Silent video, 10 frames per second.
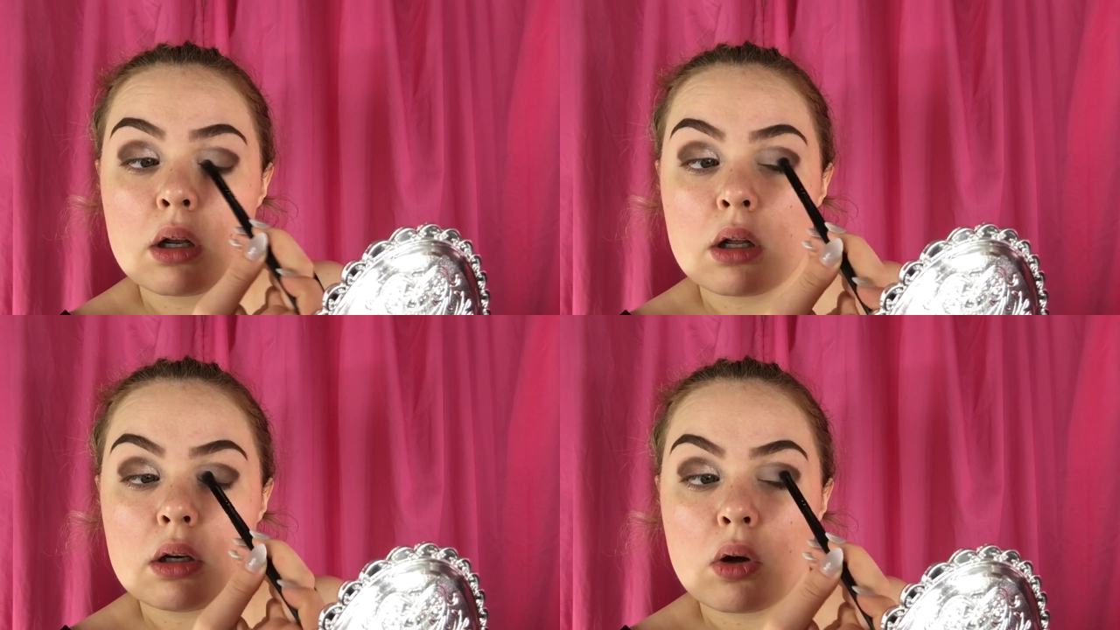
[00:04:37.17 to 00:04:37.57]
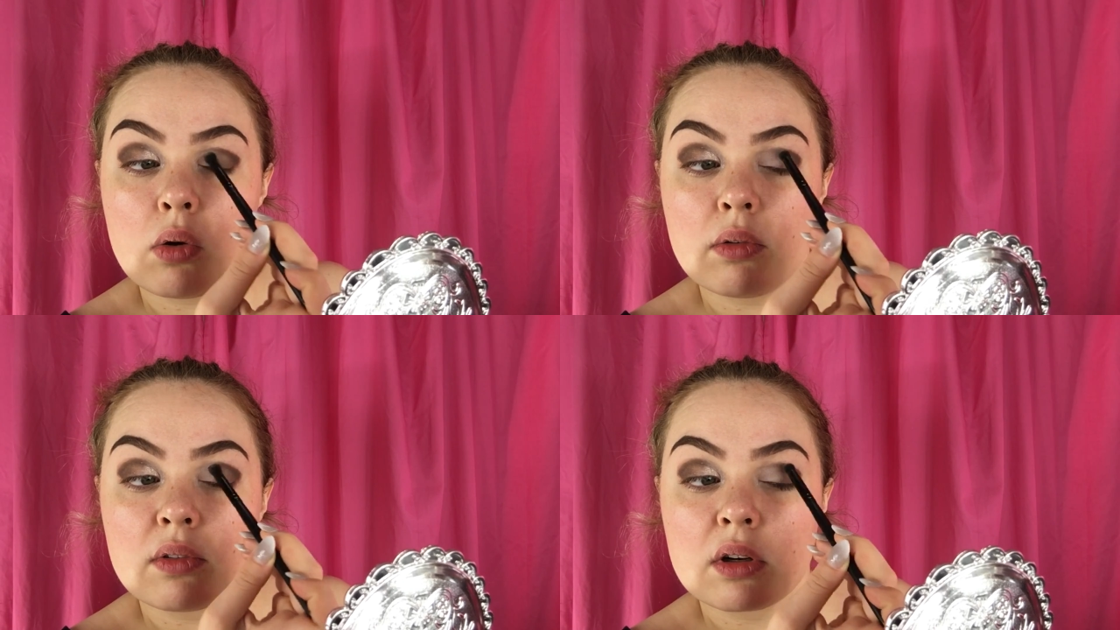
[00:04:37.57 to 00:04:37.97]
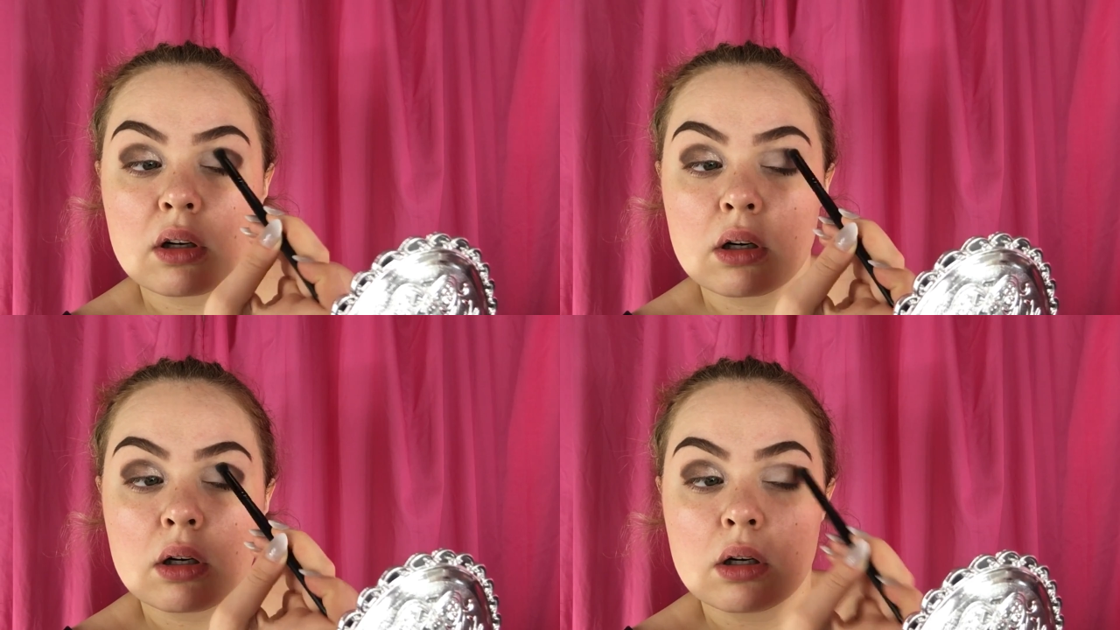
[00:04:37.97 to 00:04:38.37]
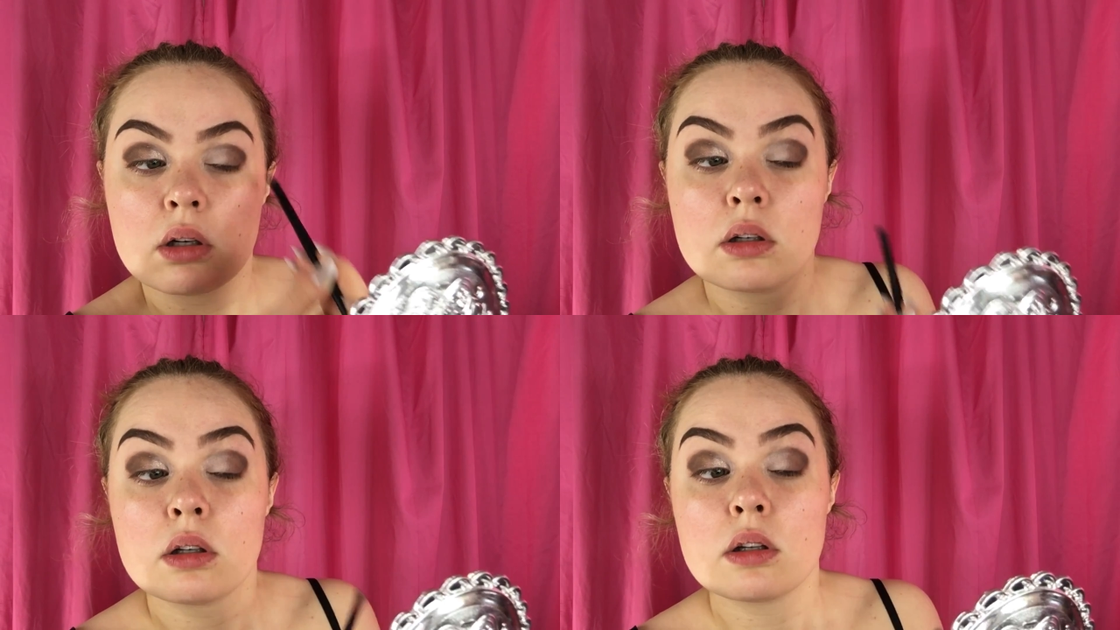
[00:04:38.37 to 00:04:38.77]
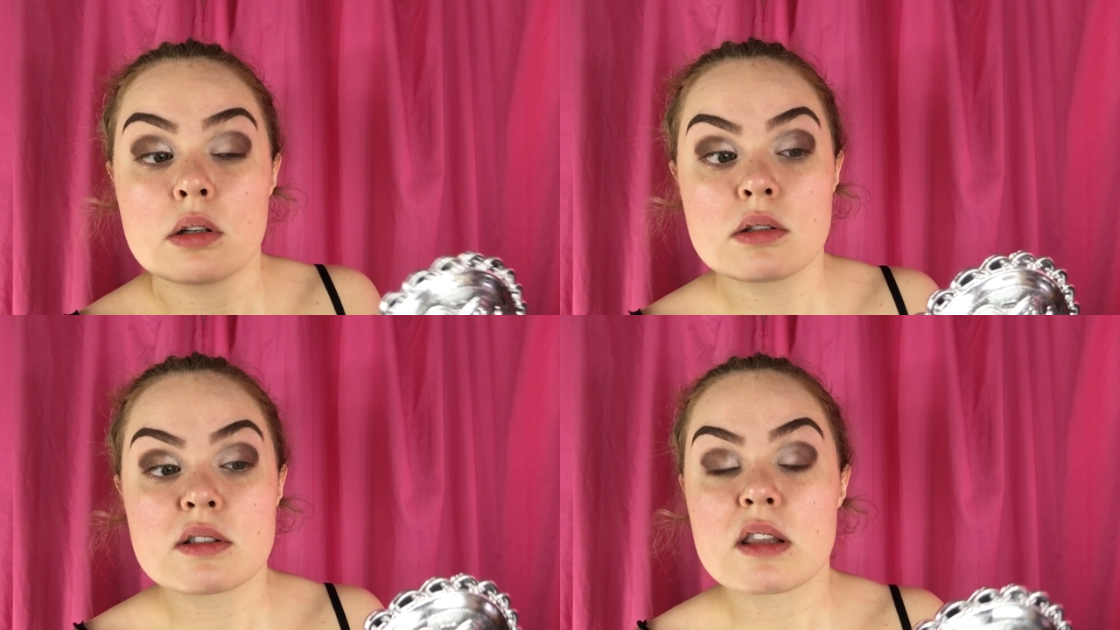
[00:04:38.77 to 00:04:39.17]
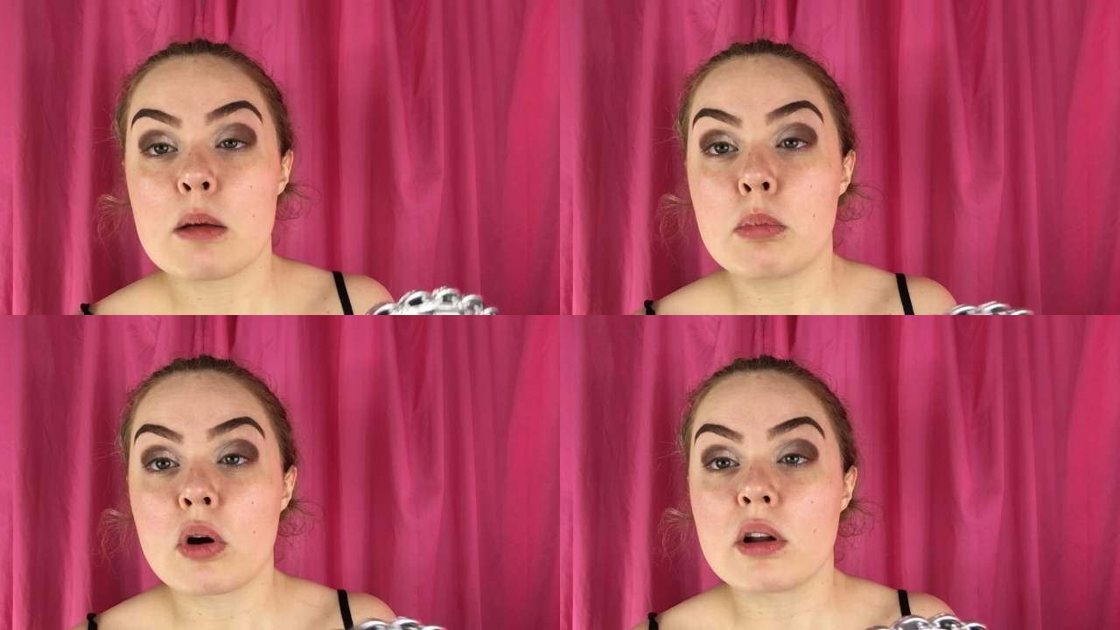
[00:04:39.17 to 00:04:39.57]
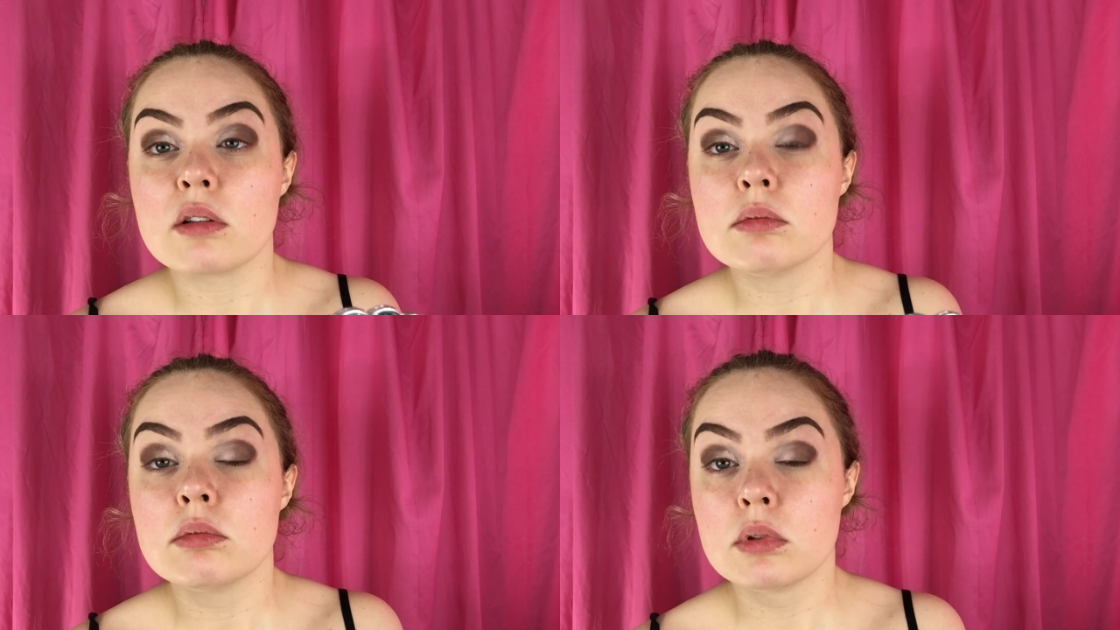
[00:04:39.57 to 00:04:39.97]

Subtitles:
and over into that brown.